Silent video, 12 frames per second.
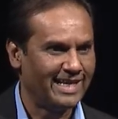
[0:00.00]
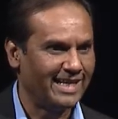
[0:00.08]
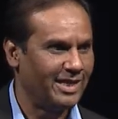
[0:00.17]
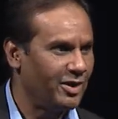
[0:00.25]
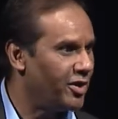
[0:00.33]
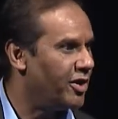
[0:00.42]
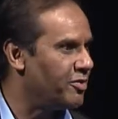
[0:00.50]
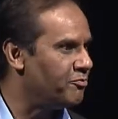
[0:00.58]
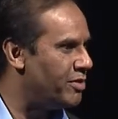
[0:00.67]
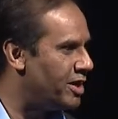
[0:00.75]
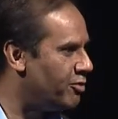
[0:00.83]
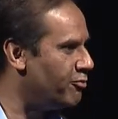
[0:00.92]
there are
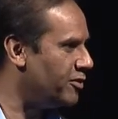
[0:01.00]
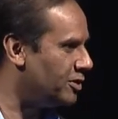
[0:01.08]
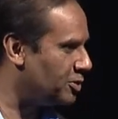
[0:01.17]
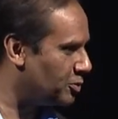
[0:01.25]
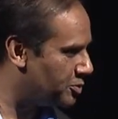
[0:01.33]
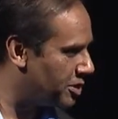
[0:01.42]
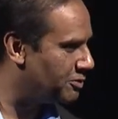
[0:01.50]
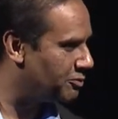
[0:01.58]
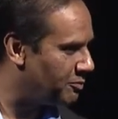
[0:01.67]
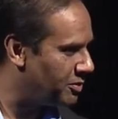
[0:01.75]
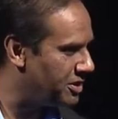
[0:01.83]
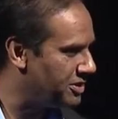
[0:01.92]
benefits to
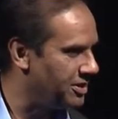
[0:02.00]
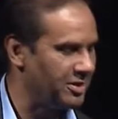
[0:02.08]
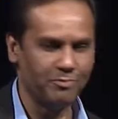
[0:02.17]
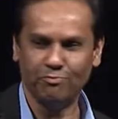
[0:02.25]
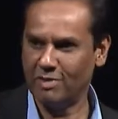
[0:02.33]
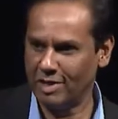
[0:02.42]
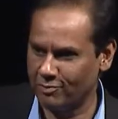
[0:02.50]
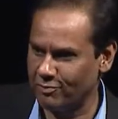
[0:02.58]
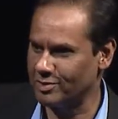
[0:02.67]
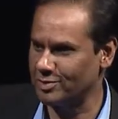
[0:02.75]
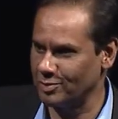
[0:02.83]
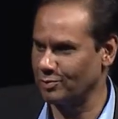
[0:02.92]
transformation. There are
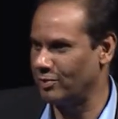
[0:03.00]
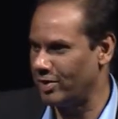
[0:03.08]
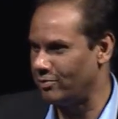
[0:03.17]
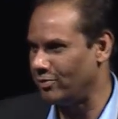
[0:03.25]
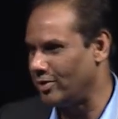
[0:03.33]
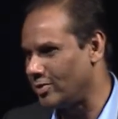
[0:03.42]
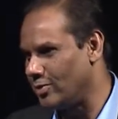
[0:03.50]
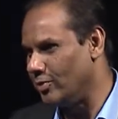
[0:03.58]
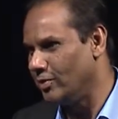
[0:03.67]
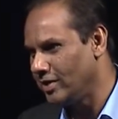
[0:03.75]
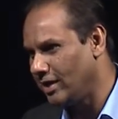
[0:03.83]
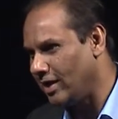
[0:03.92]
benefits to where we are
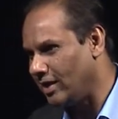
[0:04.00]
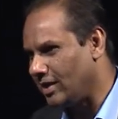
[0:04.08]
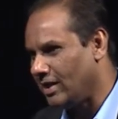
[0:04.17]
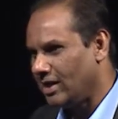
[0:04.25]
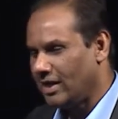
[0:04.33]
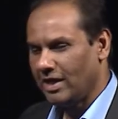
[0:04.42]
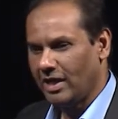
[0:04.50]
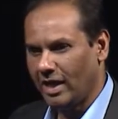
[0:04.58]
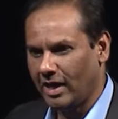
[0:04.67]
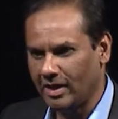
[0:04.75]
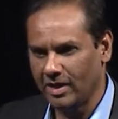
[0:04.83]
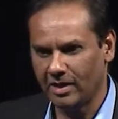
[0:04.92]
going,
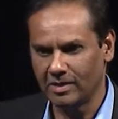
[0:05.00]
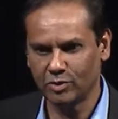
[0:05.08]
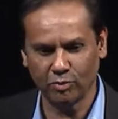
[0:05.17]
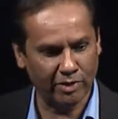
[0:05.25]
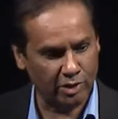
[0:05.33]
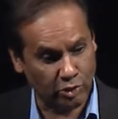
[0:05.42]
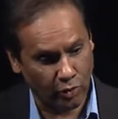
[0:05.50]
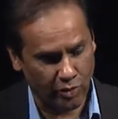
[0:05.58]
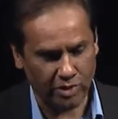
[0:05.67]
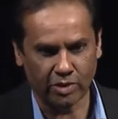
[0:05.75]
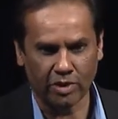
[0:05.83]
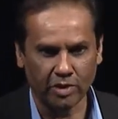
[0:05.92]
and so my story
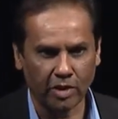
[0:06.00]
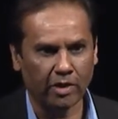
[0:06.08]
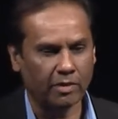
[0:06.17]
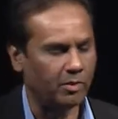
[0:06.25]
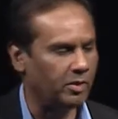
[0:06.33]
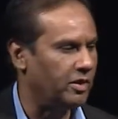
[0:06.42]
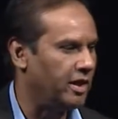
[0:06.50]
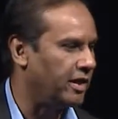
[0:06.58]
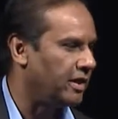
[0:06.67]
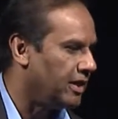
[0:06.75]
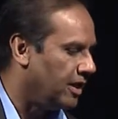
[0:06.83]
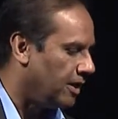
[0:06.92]
is going to talk about
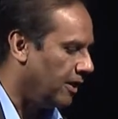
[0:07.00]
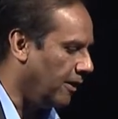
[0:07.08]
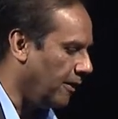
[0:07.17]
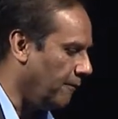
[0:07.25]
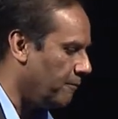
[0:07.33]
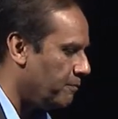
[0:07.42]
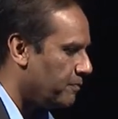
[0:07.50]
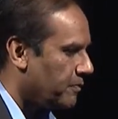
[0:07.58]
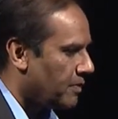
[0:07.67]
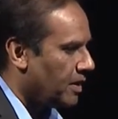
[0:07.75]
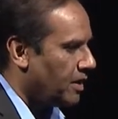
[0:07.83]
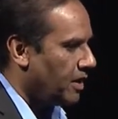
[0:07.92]
that. A
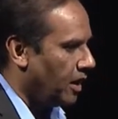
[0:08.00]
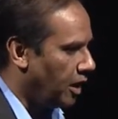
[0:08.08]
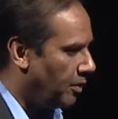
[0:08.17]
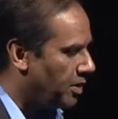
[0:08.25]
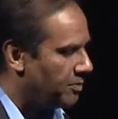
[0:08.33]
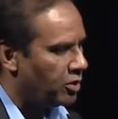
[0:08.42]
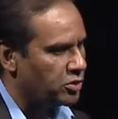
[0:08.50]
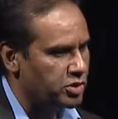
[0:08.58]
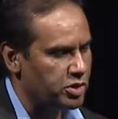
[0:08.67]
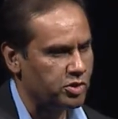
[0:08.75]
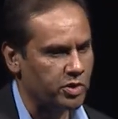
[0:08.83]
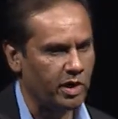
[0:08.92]
little bit about
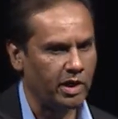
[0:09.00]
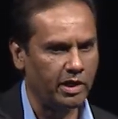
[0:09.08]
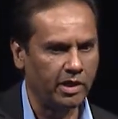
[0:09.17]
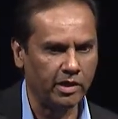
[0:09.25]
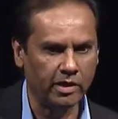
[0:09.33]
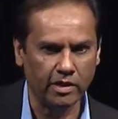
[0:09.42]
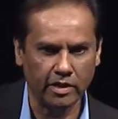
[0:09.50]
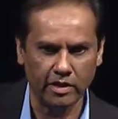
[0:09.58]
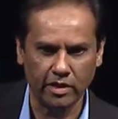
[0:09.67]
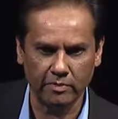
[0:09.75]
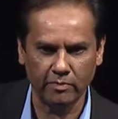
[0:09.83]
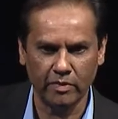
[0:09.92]

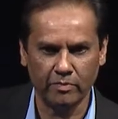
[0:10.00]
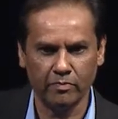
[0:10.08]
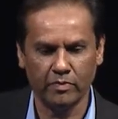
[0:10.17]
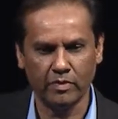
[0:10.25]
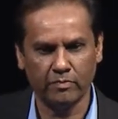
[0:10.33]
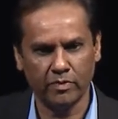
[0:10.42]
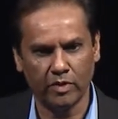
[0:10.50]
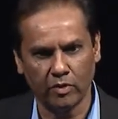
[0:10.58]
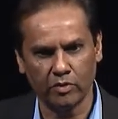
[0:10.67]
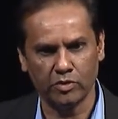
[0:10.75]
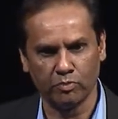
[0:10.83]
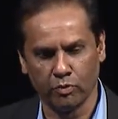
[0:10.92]
CenturyLink. You know,
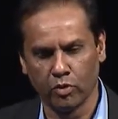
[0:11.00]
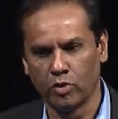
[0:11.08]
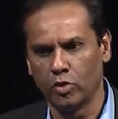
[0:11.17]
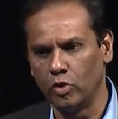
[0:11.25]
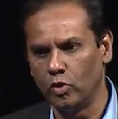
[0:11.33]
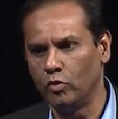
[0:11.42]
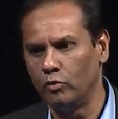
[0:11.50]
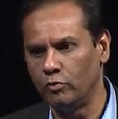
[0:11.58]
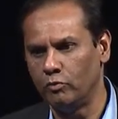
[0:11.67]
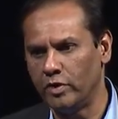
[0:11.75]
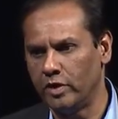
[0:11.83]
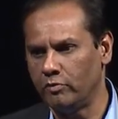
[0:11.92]
it's important to know
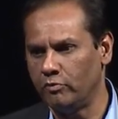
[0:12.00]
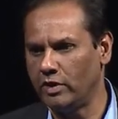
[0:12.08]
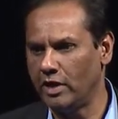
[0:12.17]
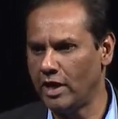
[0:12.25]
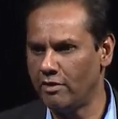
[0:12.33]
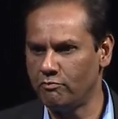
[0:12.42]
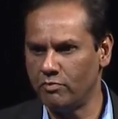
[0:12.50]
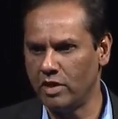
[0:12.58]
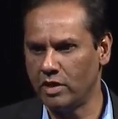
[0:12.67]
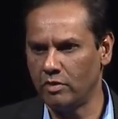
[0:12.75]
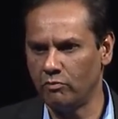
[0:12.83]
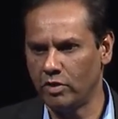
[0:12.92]
where we have
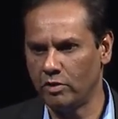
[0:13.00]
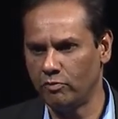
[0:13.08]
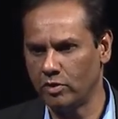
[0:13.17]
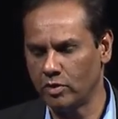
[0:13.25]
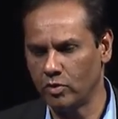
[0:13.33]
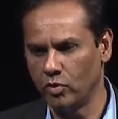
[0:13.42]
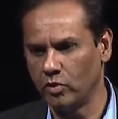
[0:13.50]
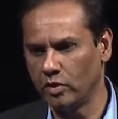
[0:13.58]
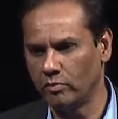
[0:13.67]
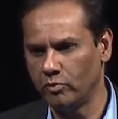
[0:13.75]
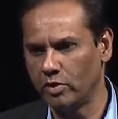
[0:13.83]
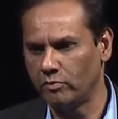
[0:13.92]
been, where we are going,
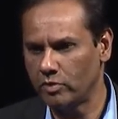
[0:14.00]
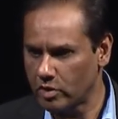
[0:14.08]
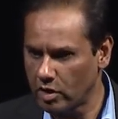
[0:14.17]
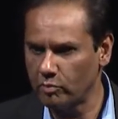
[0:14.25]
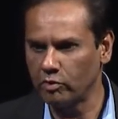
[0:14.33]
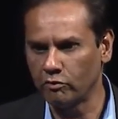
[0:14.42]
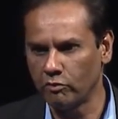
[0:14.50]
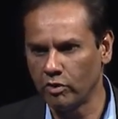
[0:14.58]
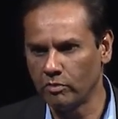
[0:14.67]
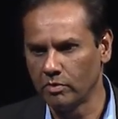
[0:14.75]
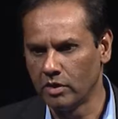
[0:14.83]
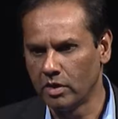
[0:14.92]
and where we are coming from,